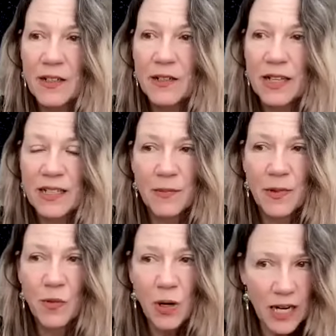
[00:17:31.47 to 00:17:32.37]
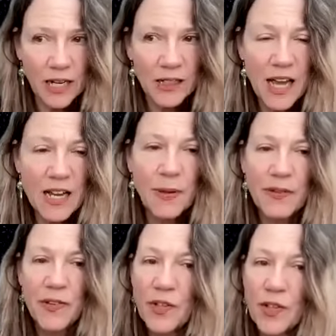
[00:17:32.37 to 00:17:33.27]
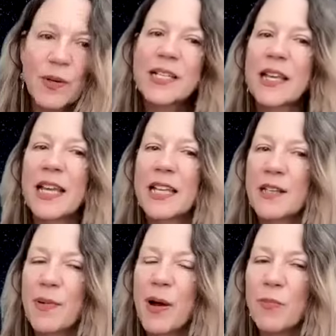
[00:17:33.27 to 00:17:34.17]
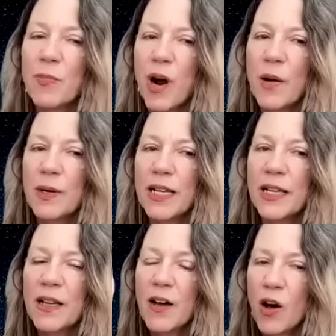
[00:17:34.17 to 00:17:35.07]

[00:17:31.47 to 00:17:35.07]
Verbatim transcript: Do you get some kind of luck? But if you do, it's it's about property,